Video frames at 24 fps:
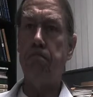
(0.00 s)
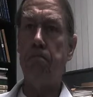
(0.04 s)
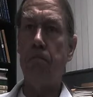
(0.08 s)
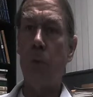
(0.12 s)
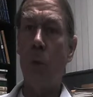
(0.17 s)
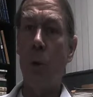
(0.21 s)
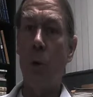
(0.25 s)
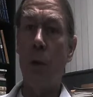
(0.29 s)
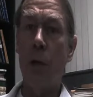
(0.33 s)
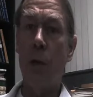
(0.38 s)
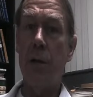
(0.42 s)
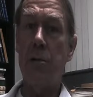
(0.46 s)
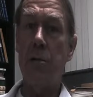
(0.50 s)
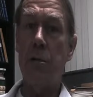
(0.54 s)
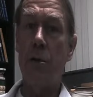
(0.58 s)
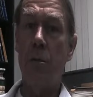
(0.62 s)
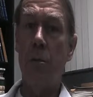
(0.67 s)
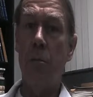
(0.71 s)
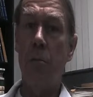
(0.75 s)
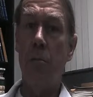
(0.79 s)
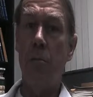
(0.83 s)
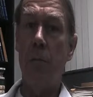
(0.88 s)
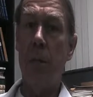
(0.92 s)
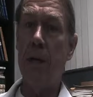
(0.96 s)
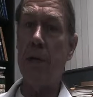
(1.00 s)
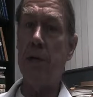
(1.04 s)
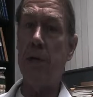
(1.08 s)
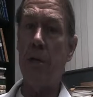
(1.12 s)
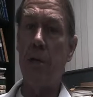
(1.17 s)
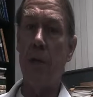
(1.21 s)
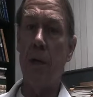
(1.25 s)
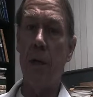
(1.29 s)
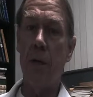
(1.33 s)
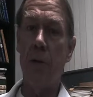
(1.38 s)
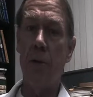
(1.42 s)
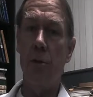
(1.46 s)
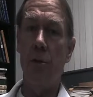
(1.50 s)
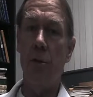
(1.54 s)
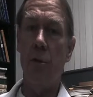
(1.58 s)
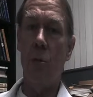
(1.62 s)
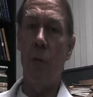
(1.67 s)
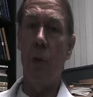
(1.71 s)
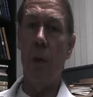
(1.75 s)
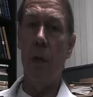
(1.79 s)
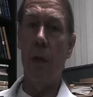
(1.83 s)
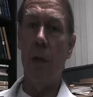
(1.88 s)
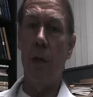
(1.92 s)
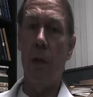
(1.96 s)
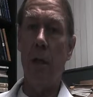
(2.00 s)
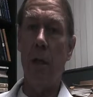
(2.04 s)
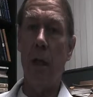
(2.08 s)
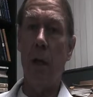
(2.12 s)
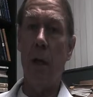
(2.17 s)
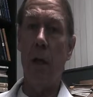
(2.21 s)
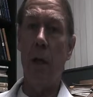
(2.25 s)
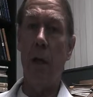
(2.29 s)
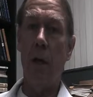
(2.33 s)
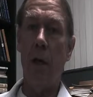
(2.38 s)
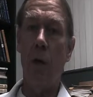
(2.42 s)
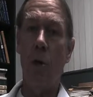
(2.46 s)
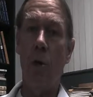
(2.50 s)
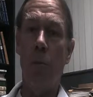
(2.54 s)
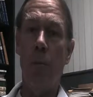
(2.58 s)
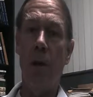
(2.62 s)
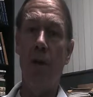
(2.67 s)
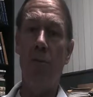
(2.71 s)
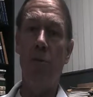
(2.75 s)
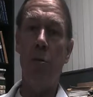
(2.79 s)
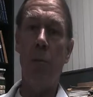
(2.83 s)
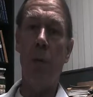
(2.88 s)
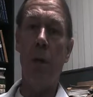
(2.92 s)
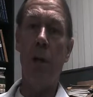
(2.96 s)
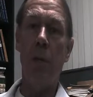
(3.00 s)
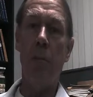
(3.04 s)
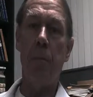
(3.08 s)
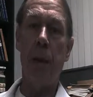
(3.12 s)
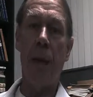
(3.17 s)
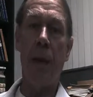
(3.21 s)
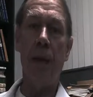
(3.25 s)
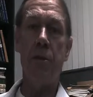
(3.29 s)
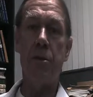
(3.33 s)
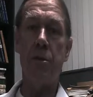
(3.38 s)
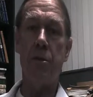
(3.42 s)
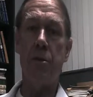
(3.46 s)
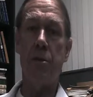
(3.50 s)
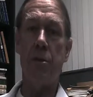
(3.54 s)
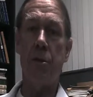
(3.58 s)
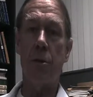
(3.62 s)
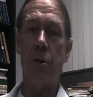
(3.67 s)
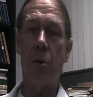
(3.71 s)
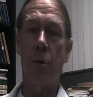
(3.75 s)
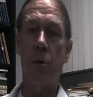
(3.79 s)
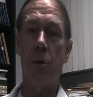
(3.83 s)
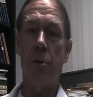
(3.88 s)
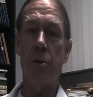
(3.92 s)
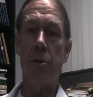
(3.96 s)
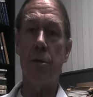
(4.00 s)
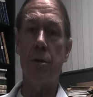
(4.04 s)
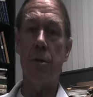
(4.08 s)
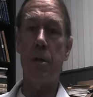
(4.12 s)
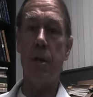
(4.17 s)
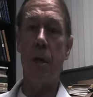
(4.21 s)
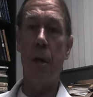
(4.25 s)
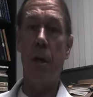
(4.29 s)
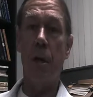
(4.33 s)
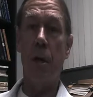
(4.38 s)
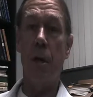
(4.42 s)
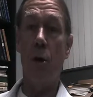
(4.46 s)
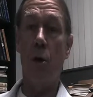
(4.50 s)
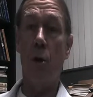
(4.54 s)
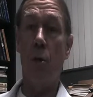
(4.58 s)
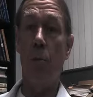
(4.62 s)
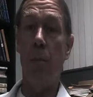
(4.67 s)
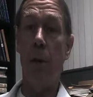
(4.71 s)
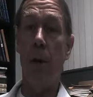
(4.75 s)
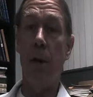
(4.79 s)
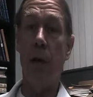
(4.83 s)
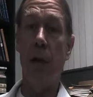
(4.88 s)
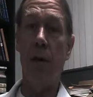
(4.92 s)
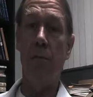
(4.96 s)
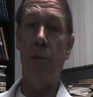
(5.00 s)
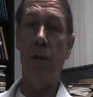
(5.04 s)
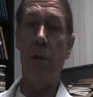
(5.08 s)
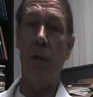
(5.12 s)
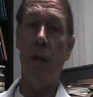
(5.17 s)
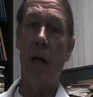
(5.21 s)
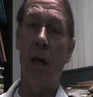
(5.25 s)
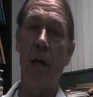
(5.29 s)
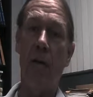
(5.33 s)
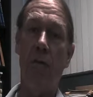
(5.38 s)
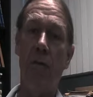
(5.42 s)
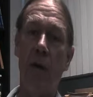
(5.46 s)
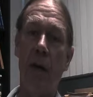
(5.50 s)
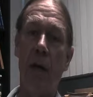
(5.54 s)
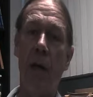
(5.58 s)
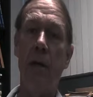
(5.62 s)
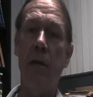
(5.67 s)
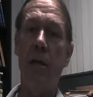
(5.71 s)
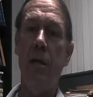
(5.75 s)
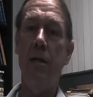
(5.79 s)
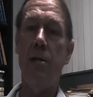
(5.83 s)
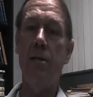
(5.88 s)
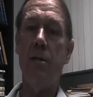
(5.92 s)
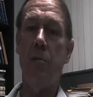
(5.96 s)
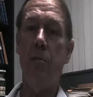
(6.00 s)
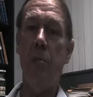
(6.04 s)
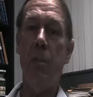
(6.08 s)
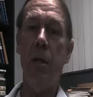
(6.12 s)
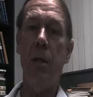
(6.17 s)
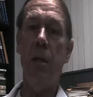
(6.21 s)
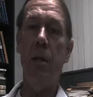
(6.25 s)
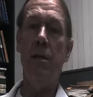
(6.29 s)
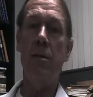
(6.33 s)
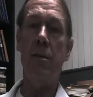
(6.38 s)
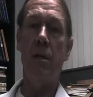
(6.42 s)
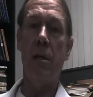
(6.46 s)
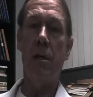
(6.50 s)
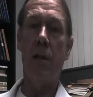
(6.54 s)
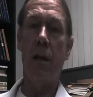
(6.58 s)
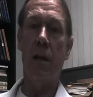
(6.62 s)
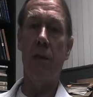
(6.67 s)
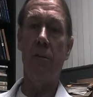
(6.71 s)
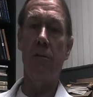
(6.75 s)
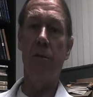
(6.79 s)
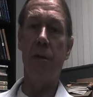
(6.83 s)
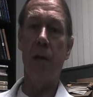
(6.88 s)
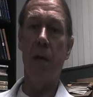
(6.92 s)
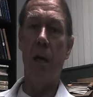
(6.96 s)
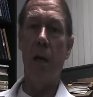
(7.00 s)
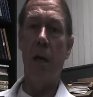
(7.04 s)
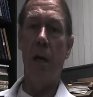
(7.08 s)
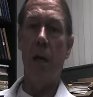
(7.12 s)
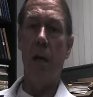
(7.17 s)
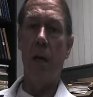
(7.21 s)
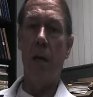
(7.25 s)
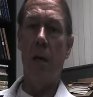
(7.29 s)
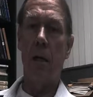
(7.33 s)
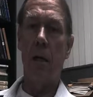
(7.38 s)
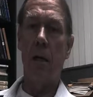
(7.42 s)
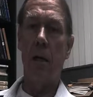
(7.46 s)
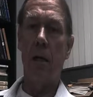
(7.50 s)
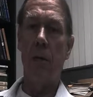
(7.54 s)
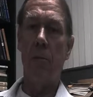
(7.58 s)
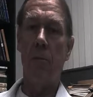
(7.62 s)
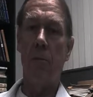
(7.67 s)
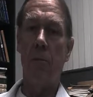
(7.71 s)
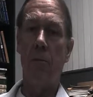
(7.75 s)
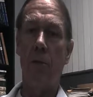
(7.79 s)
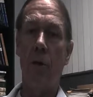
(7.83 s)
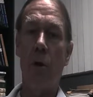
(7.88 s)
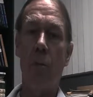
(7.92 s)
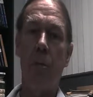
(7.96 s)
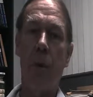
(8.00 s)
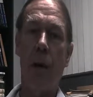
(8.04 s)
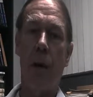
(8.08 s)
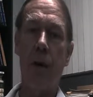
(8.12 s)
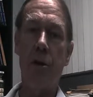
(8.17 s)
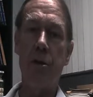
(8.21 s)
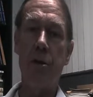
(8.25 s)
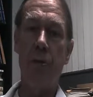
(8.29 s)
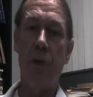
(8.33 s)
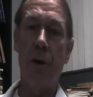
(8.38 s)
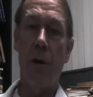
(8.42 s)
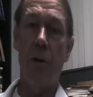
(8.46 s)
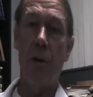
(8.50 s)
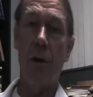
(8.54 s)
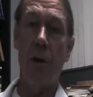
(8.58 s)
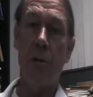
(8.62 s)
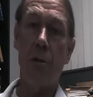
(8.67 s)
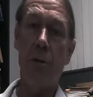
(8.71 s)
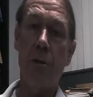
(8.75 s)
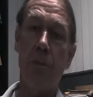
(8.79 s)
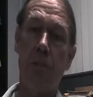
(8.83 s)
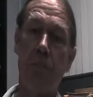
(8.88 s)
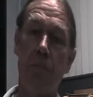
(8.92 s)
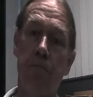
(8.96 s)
Okay, so best of luck, do well, and I hope everybody passes the course, and I hope I have a lot of A's and B's and a lot of very positive outcomes.